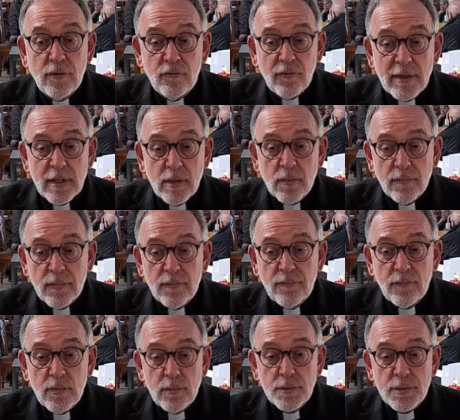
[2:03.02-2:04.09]
drink of the
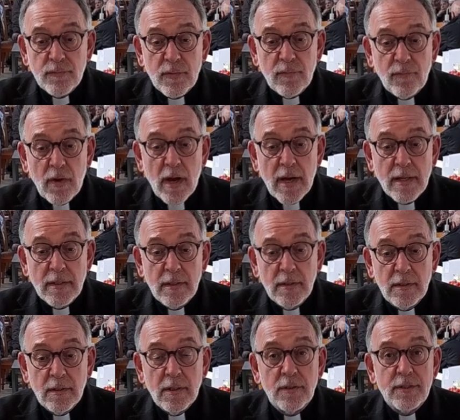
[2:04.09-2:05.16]
fruit of the vine
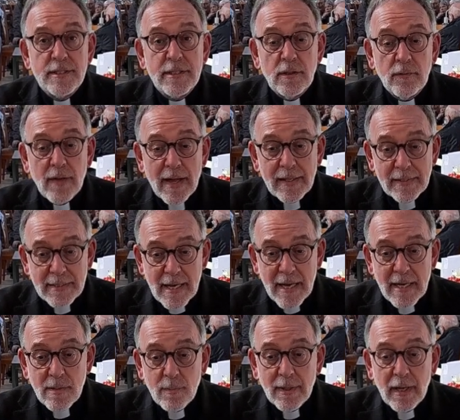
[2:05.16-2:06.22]
until that
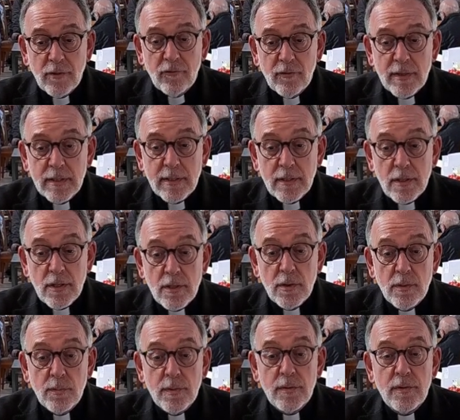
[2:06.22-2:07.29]
day when I drink it
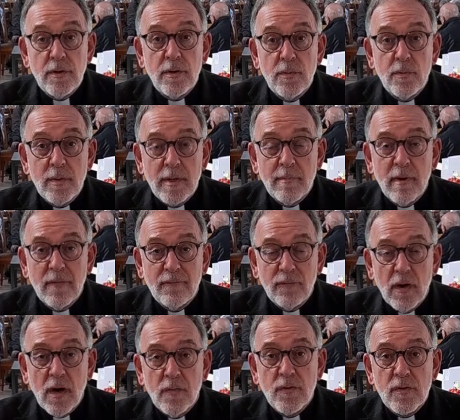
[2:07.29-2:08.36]
new with you in my
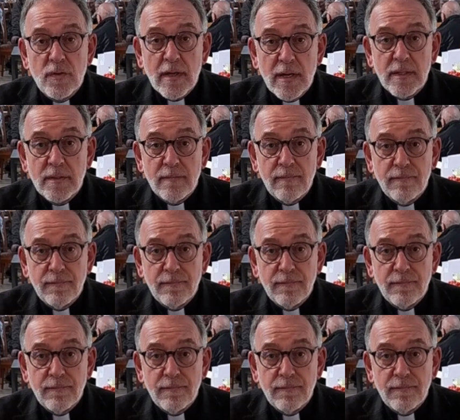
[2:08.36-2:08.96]
Father's kingdom."